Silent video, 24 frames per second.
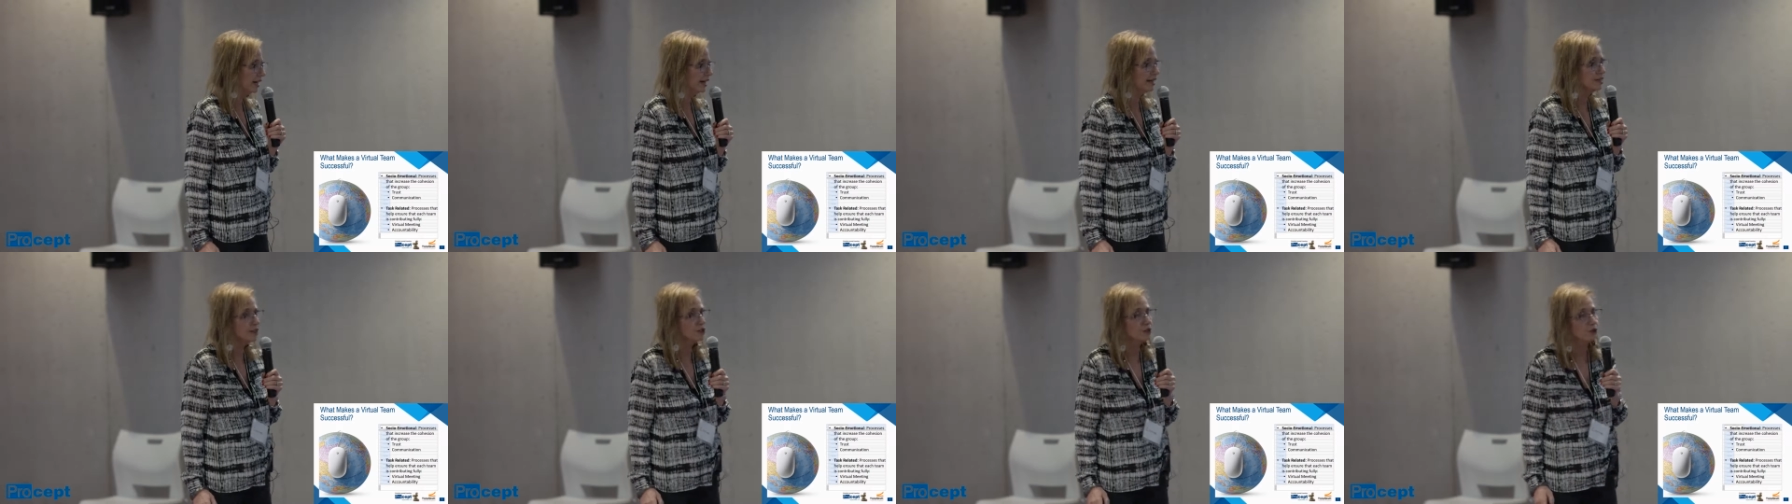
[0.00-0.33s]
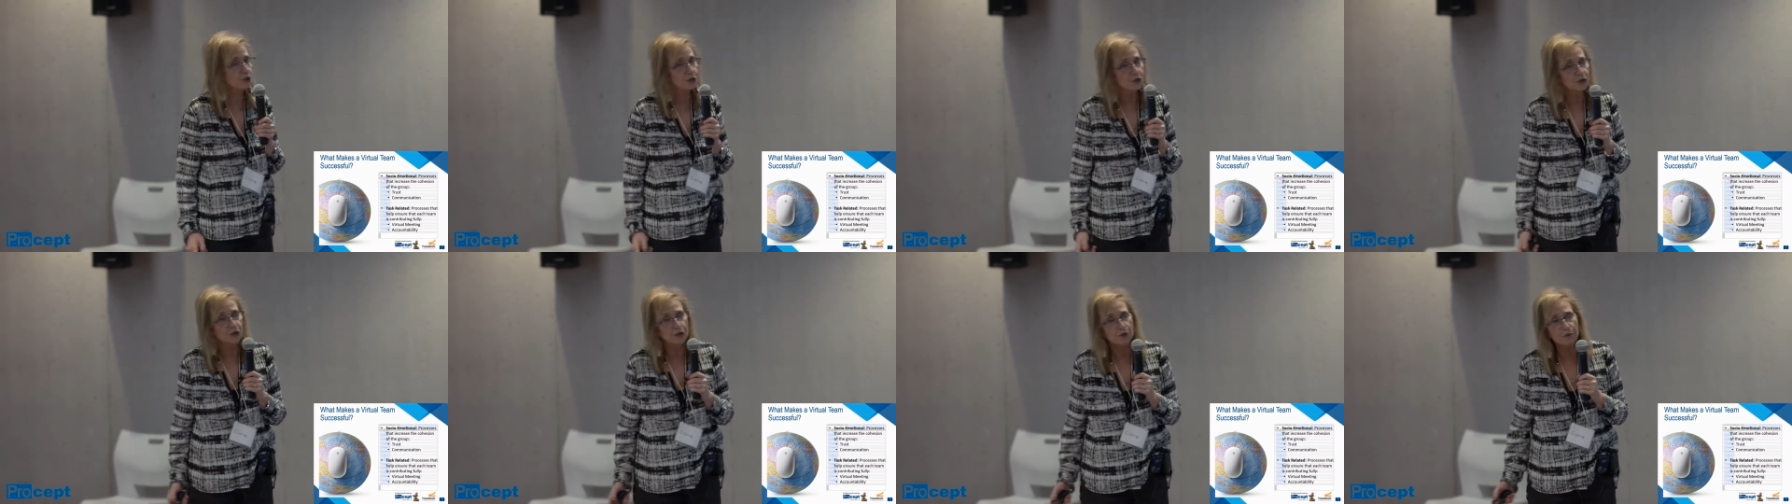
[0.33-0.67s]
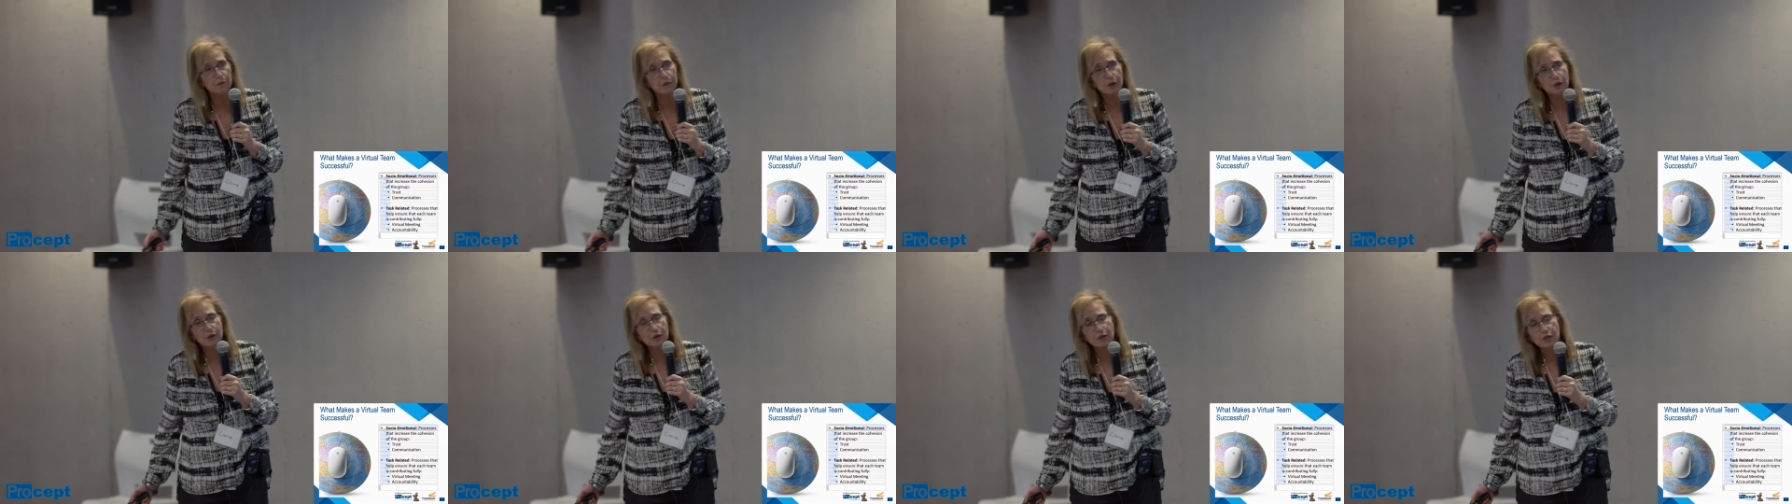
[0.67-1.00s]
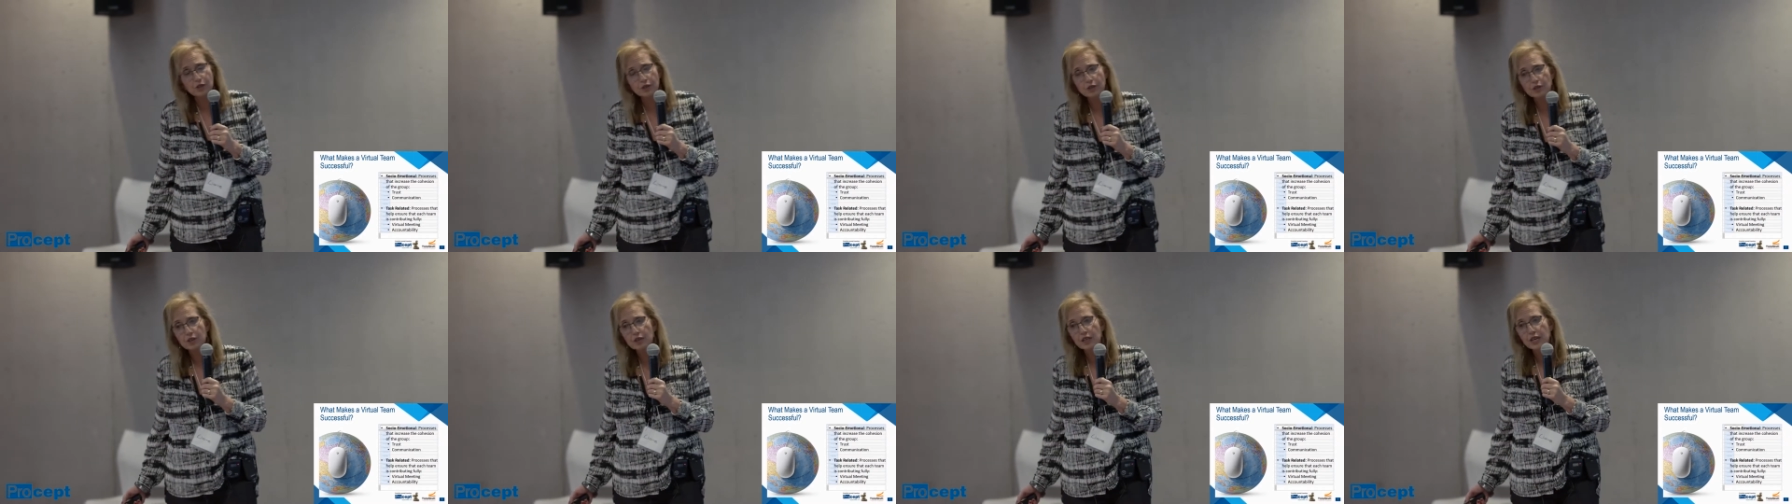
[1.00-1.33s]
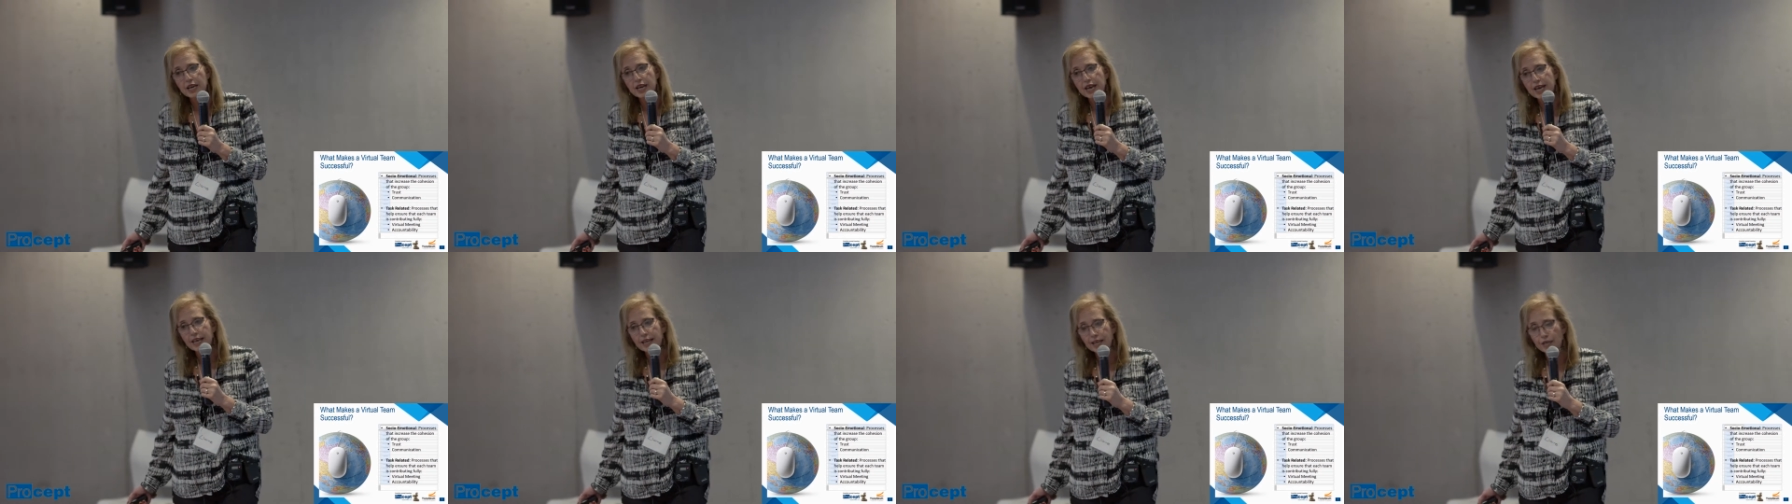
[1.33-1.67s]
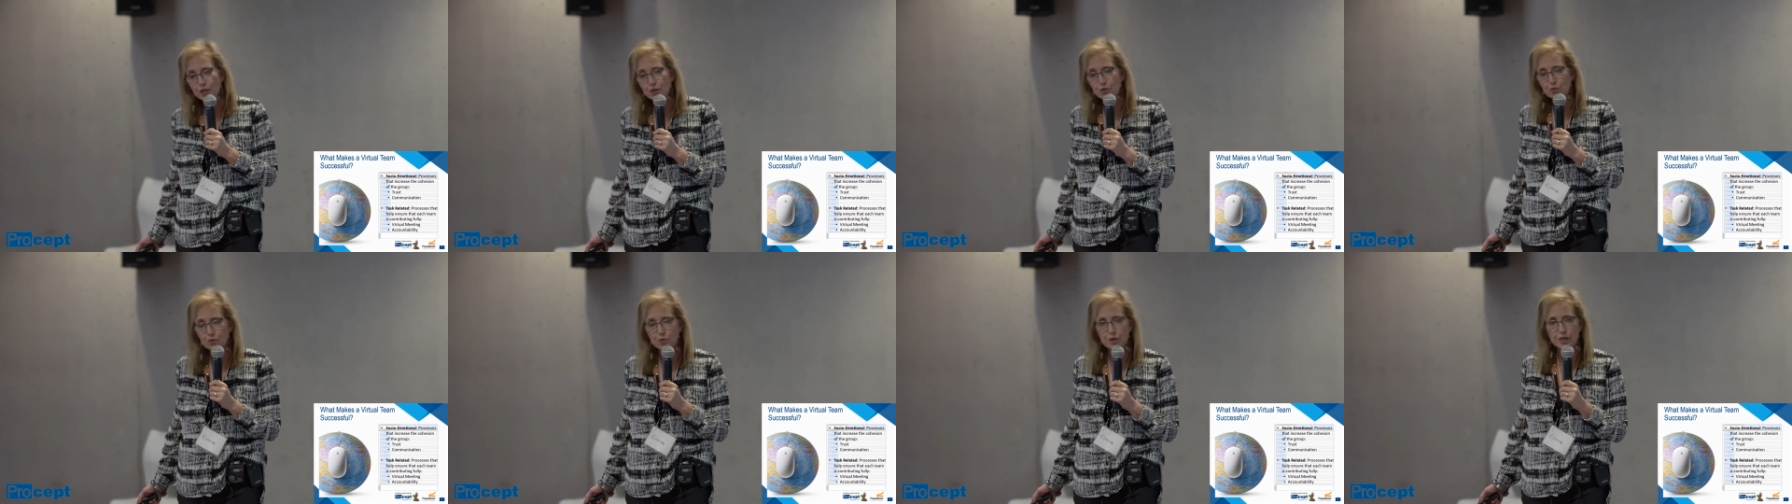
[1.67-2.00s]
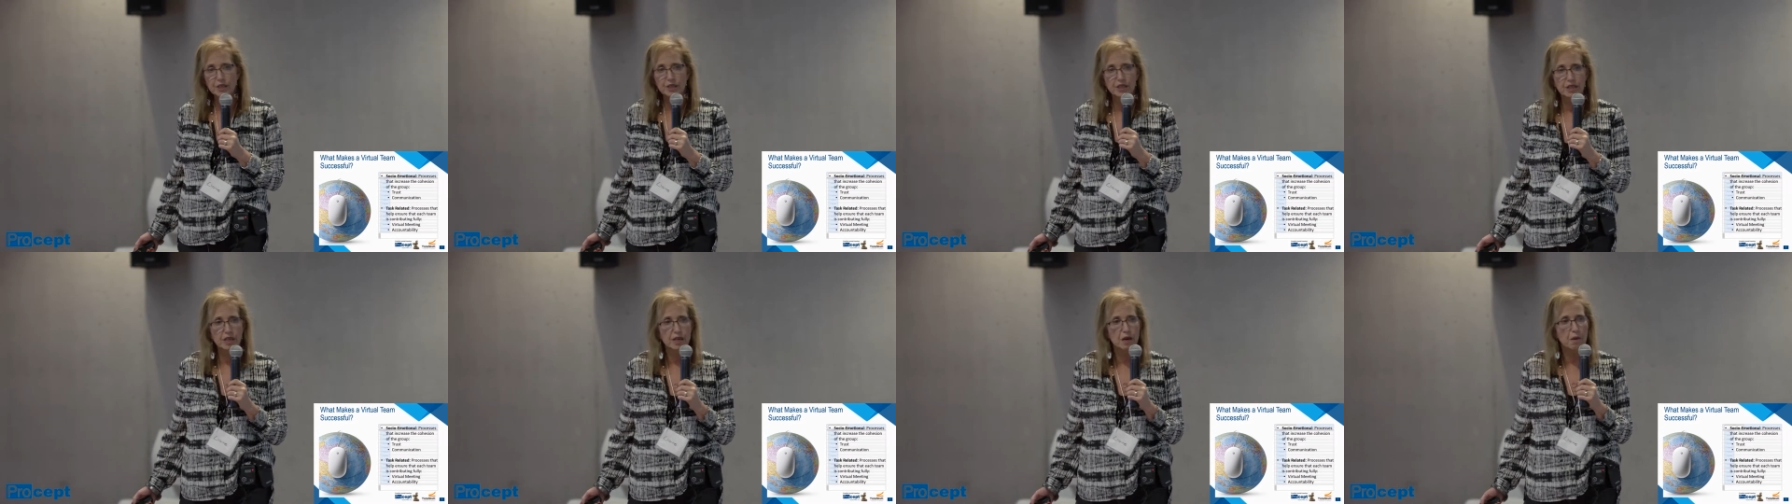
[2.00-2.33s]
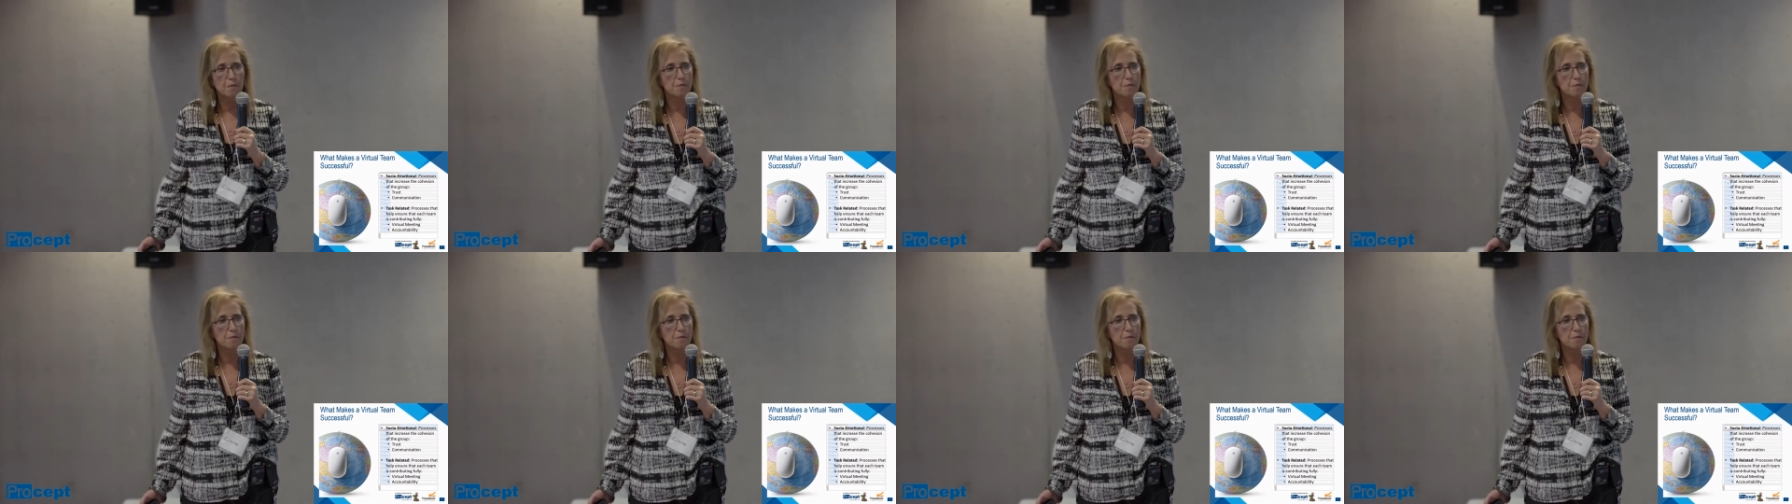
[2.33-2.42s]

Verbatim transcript: And social emotional is really